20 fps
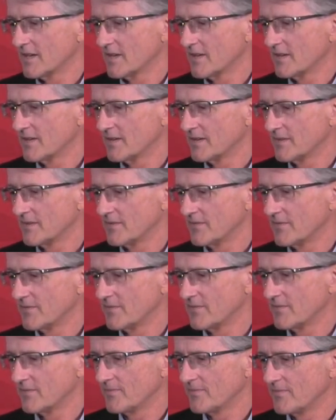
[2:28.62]

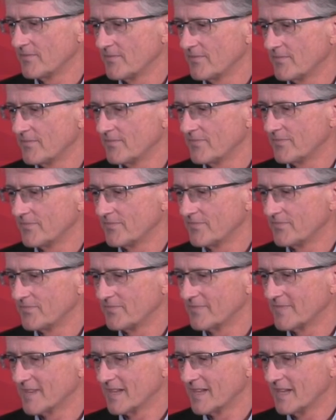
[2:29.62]

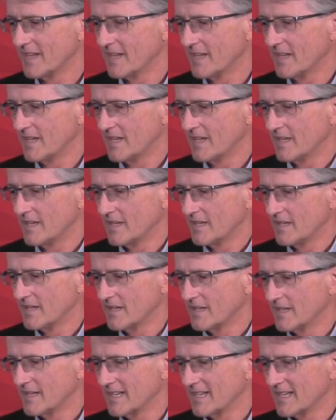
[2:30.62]

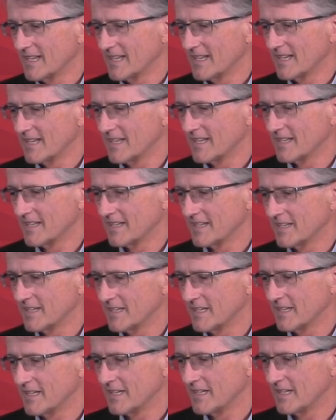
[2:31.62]

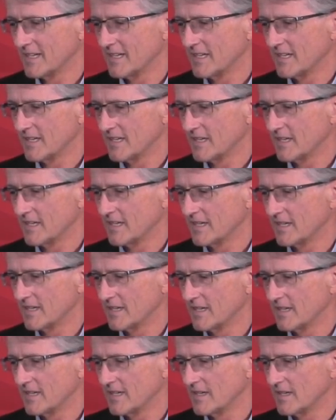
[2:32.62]

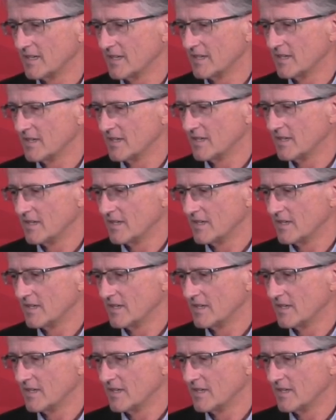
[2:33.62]
No words are spoken by the person on screen.